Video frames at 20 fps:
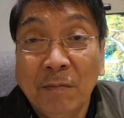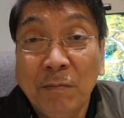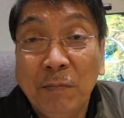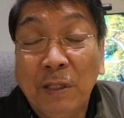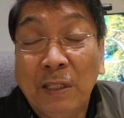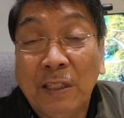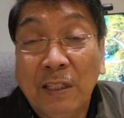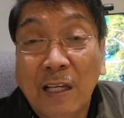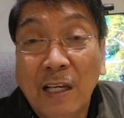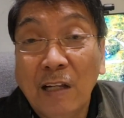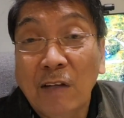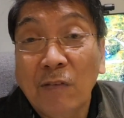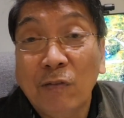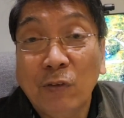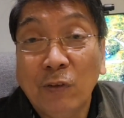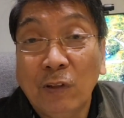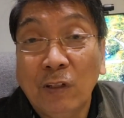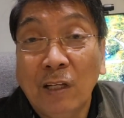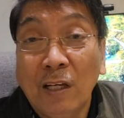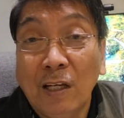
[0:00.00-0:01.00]
Be
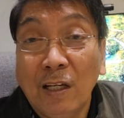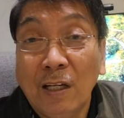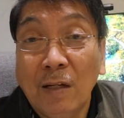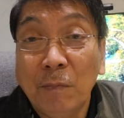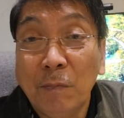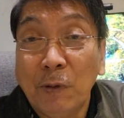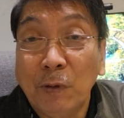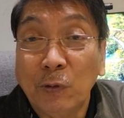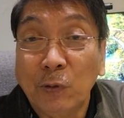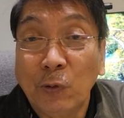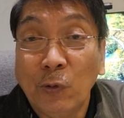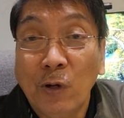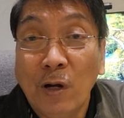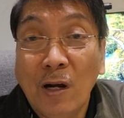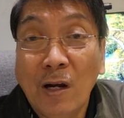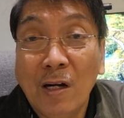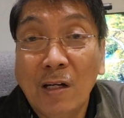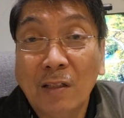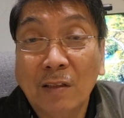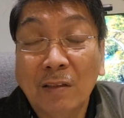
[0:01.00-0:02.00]
careful about your
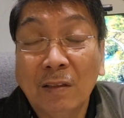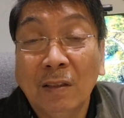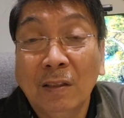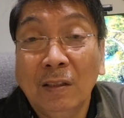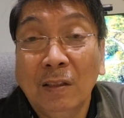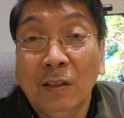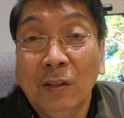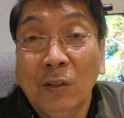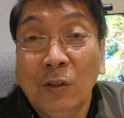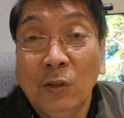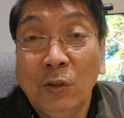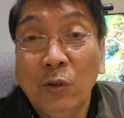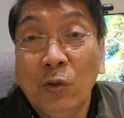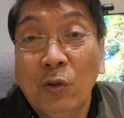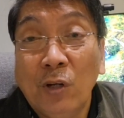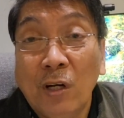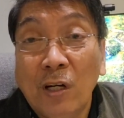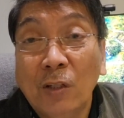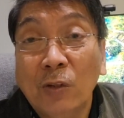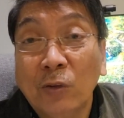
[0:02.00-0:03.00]
heart.
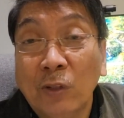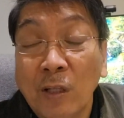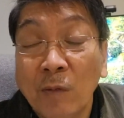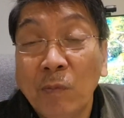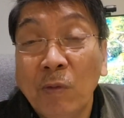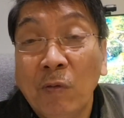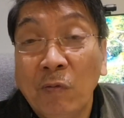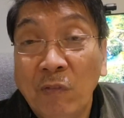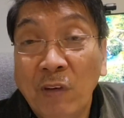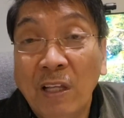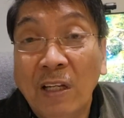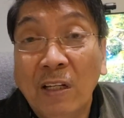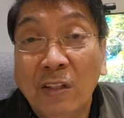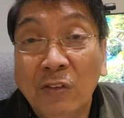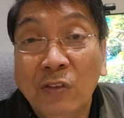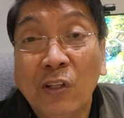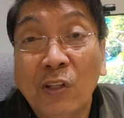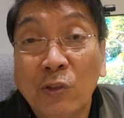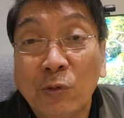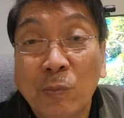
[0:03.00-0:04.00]
Your heart can be very
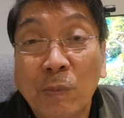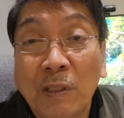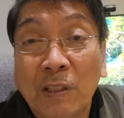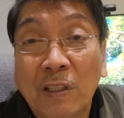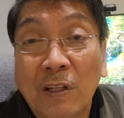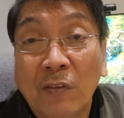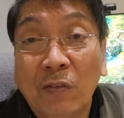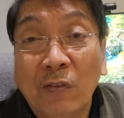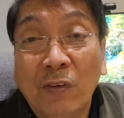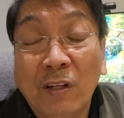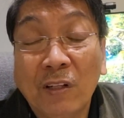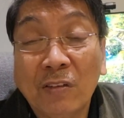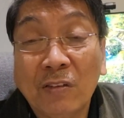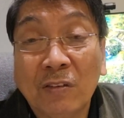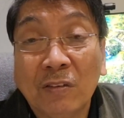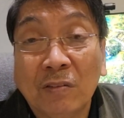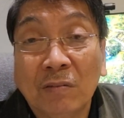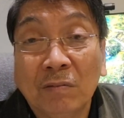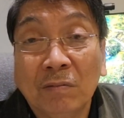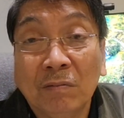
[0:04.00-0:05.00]
judgmental,
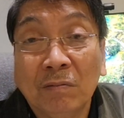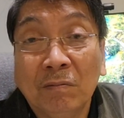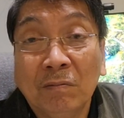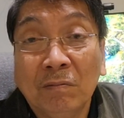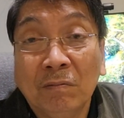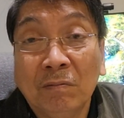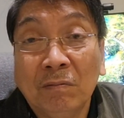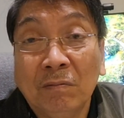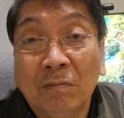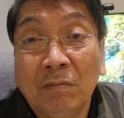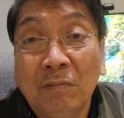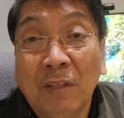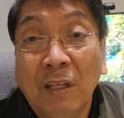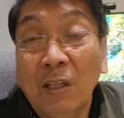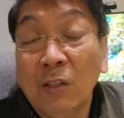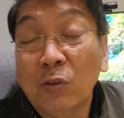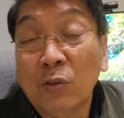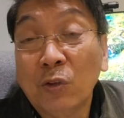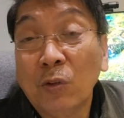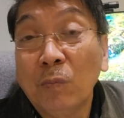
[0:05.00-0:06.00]
friends.
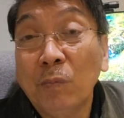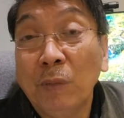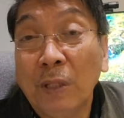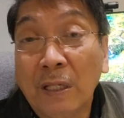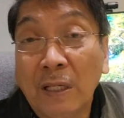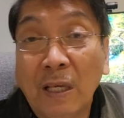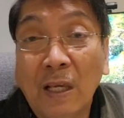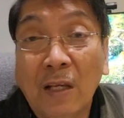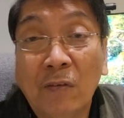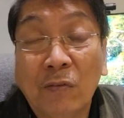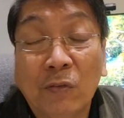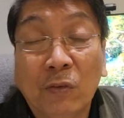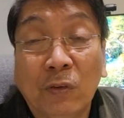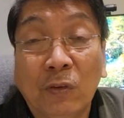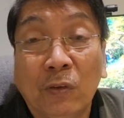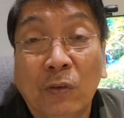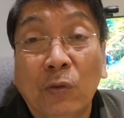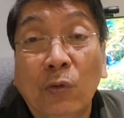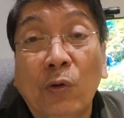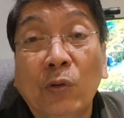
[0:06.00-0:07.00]
And so be careful.
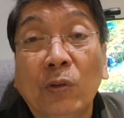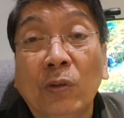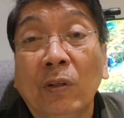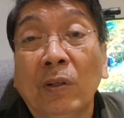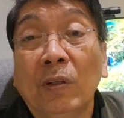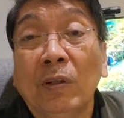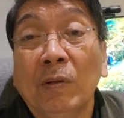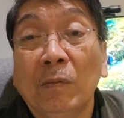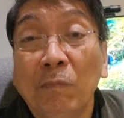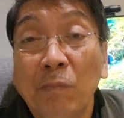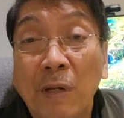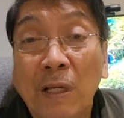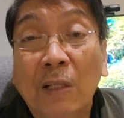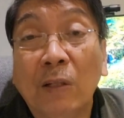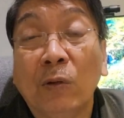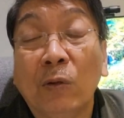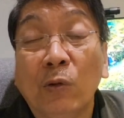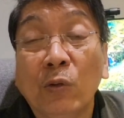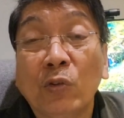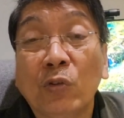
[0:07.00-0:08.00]
Don't
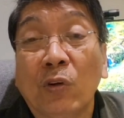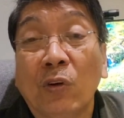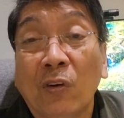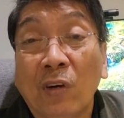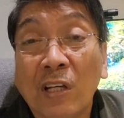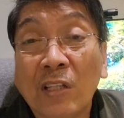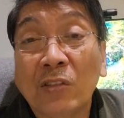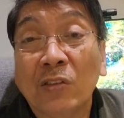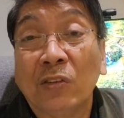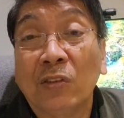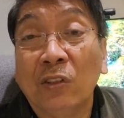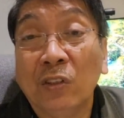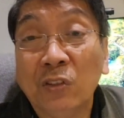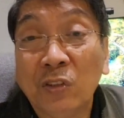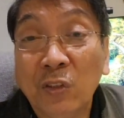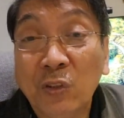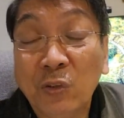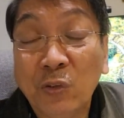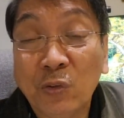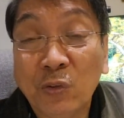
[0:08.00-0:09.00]
make those rash
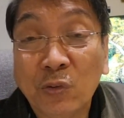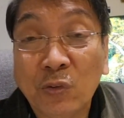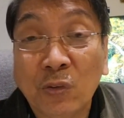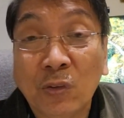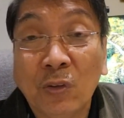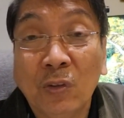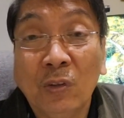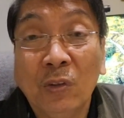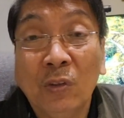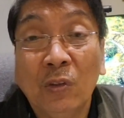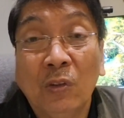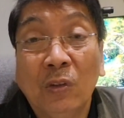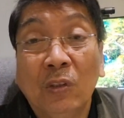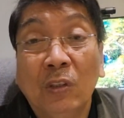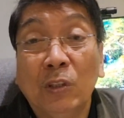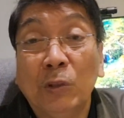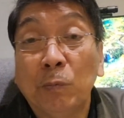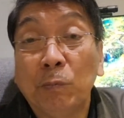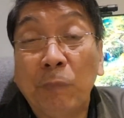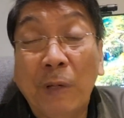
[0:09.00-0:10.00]
decisions,
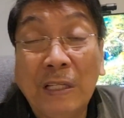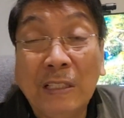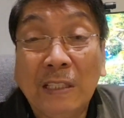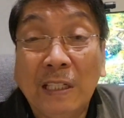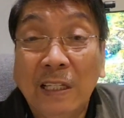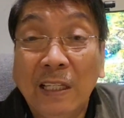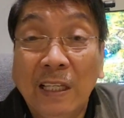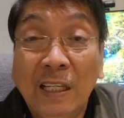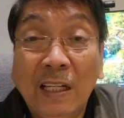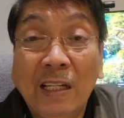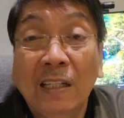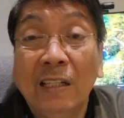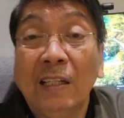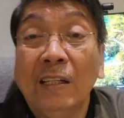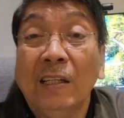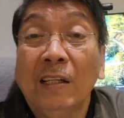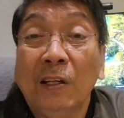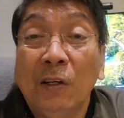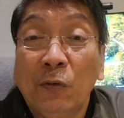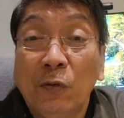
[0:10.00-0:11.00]
especially here,
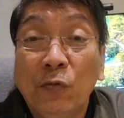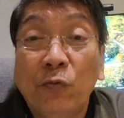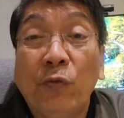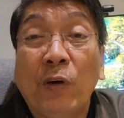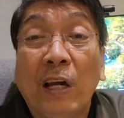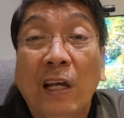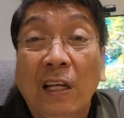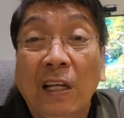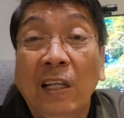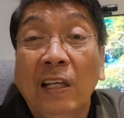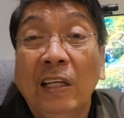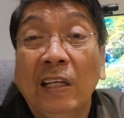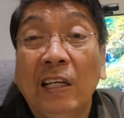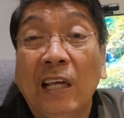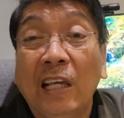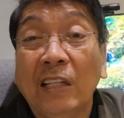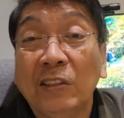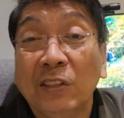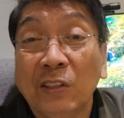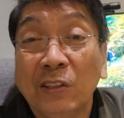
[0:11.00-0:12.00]
filing
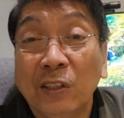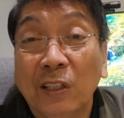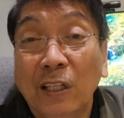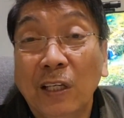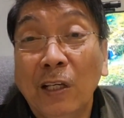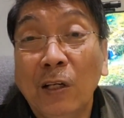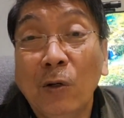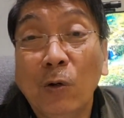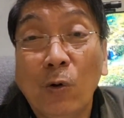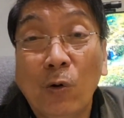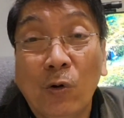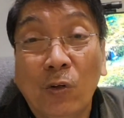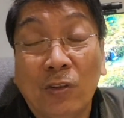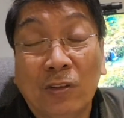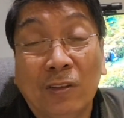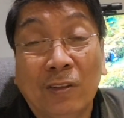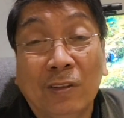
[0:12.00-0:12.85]
cases in court.